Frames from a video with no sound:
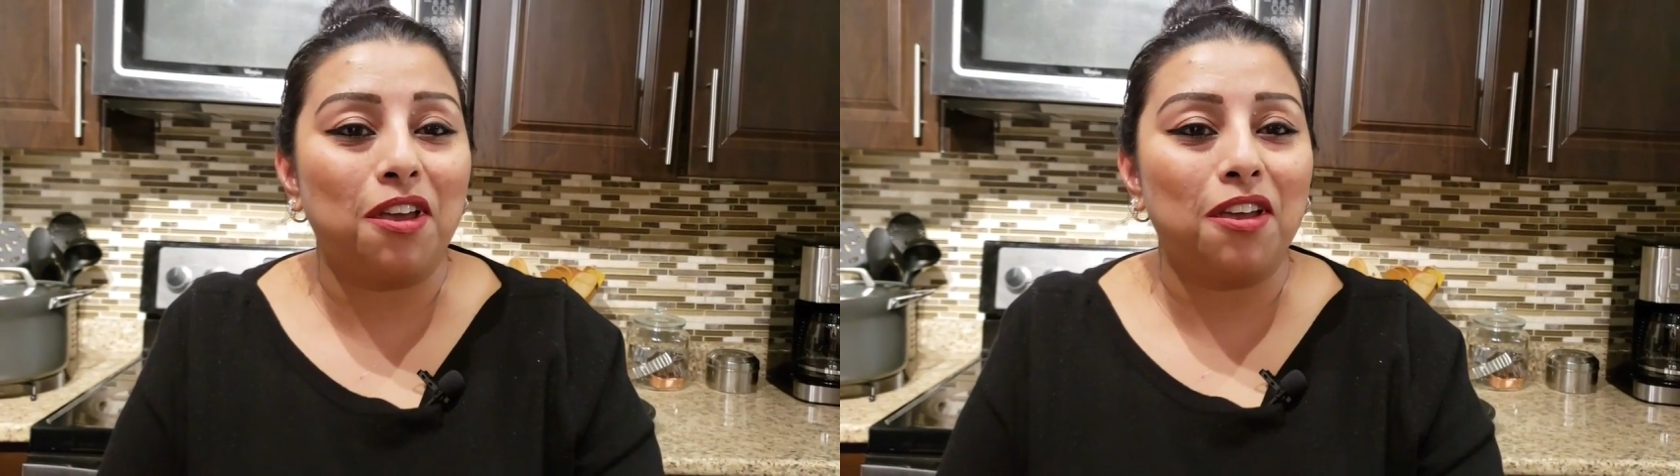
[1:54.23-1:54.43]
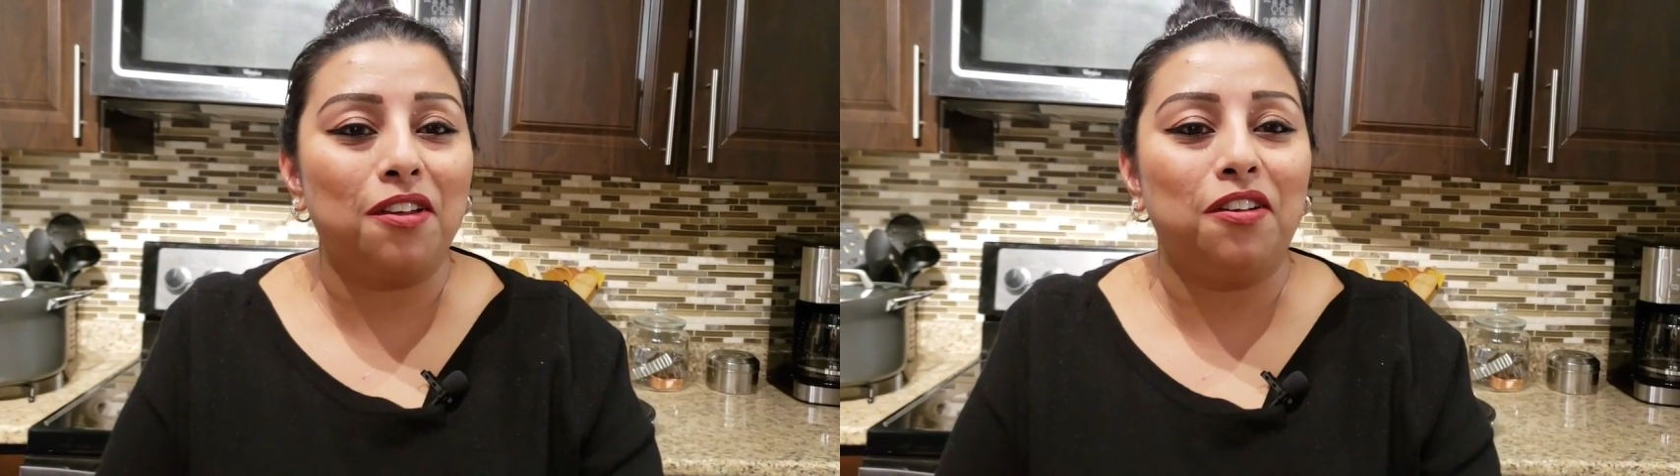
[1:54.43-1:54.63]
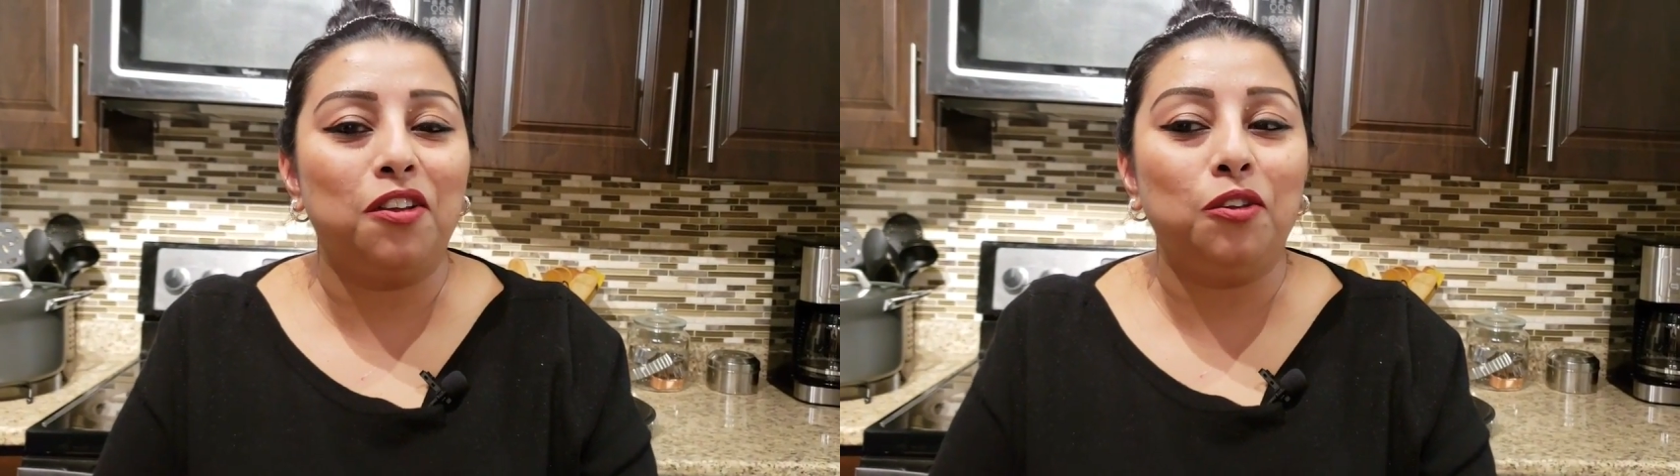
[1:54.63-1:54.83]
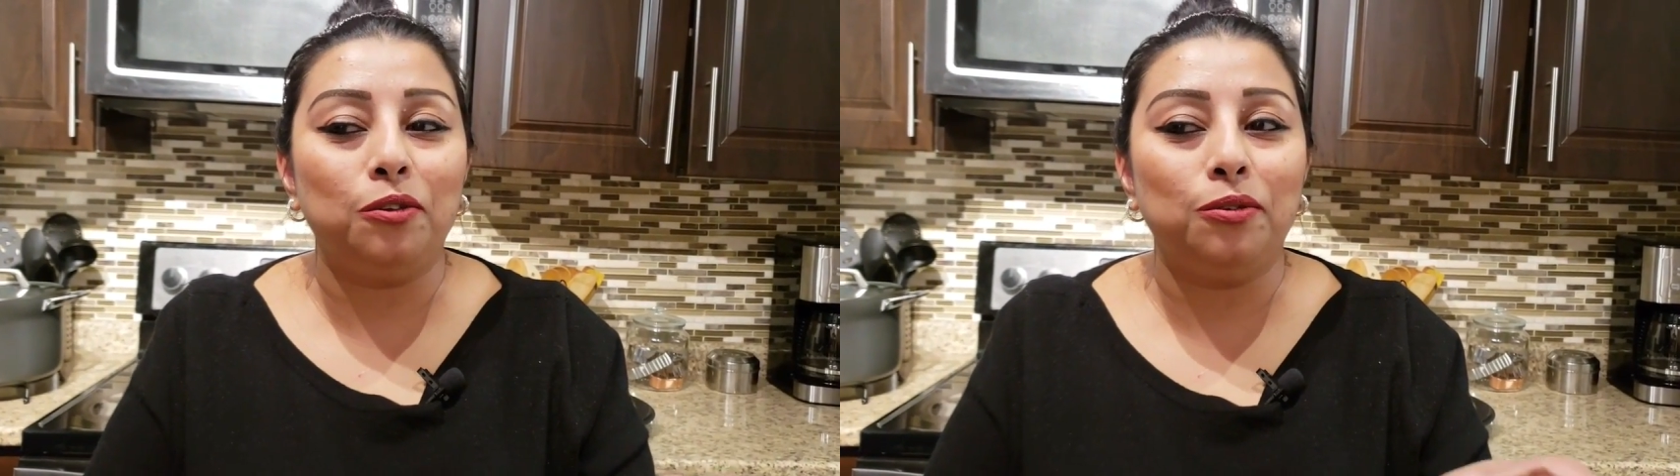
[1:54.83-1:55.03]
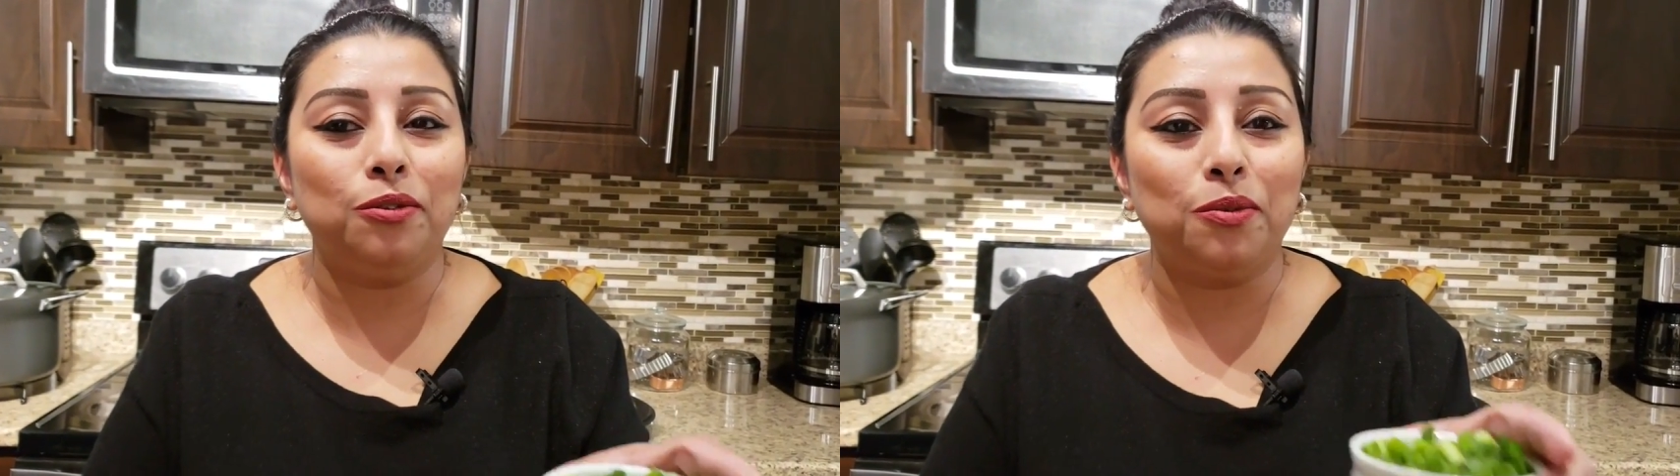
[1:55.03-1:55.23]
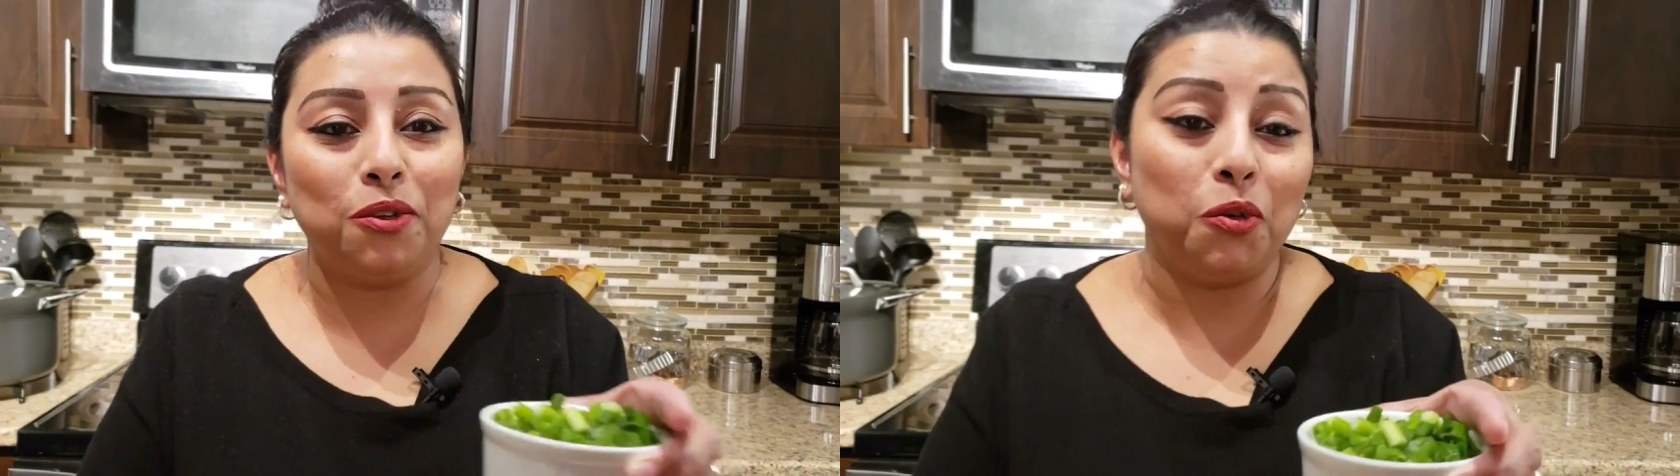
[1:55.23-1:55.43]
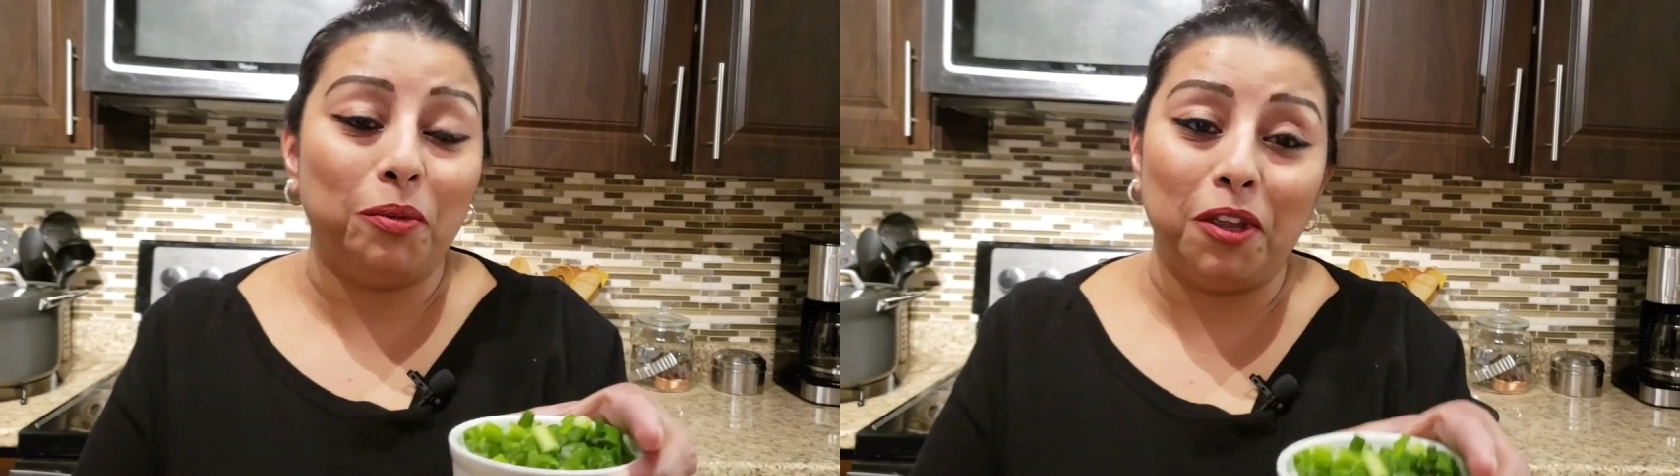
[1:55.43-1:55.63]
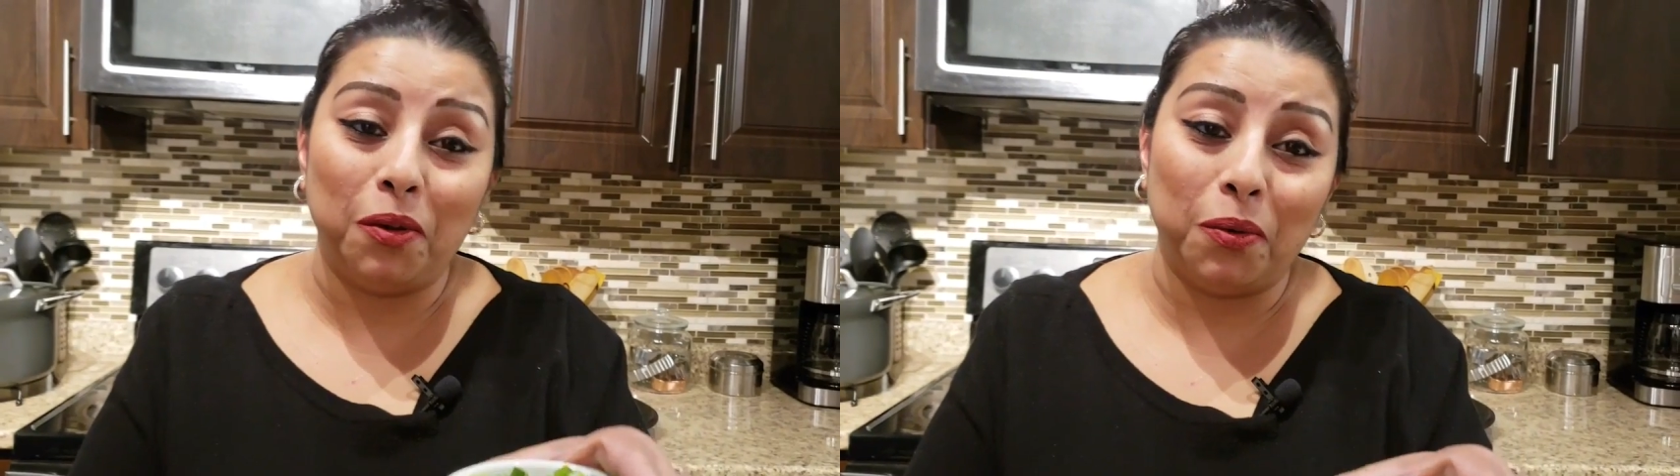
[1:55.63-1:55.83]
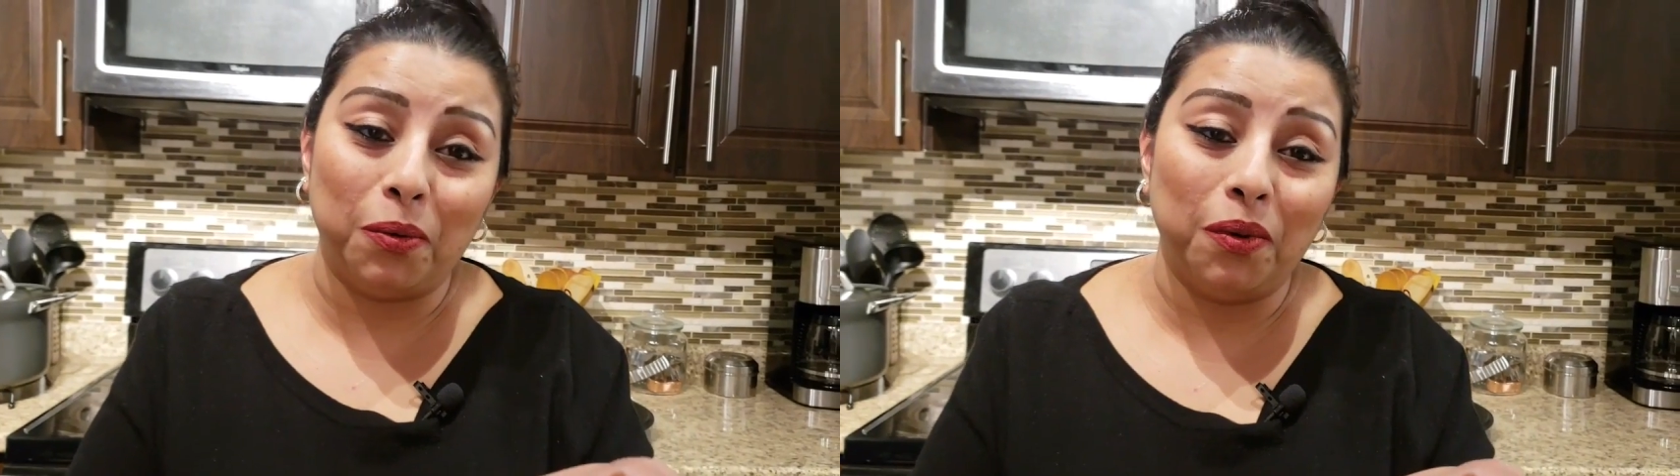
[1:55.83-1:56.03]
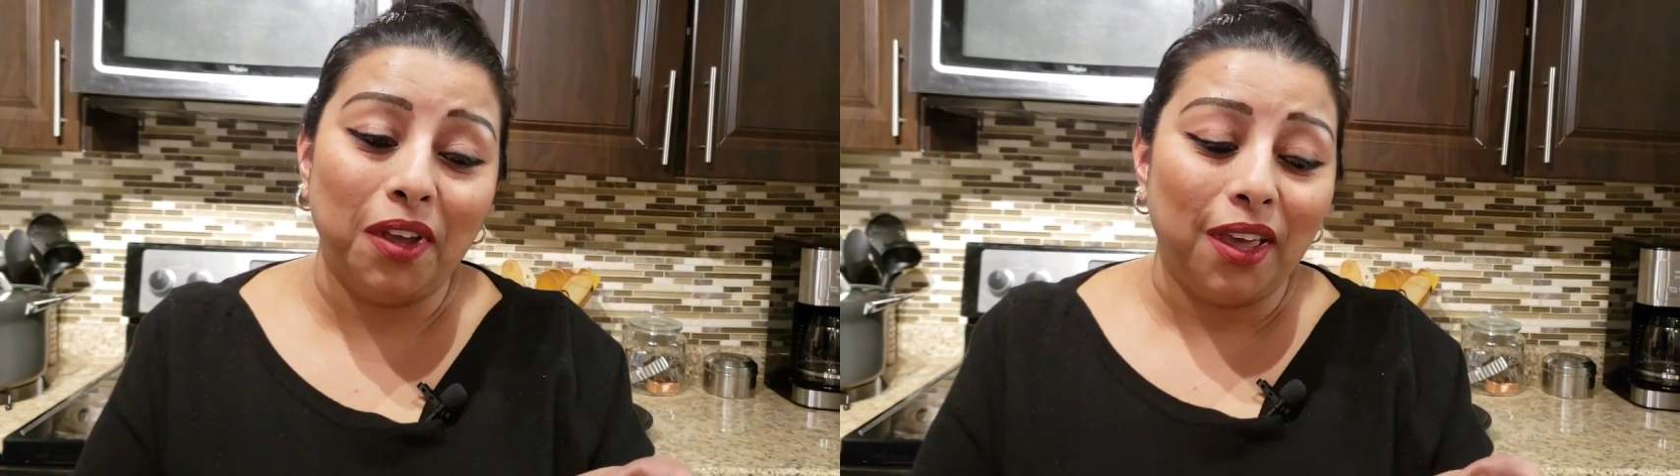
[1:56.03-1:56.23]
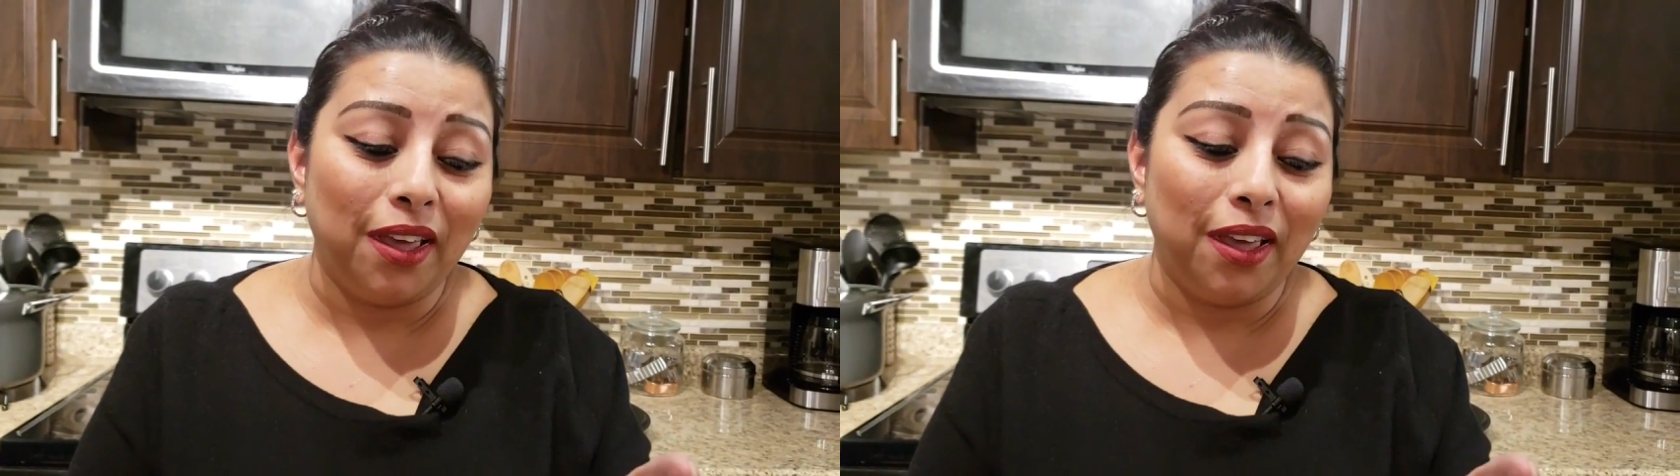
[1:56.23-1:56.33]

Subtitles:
and you may know.